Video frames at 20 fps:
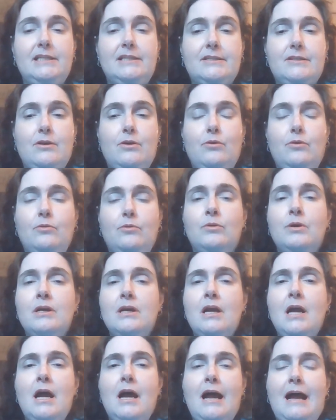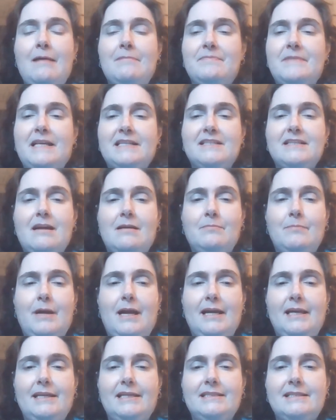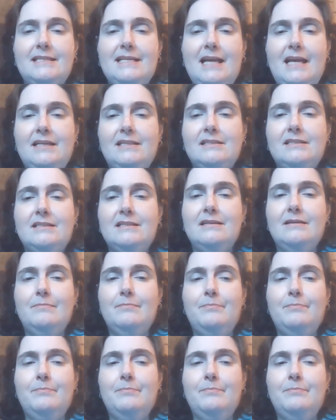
so uh, that's not my intent,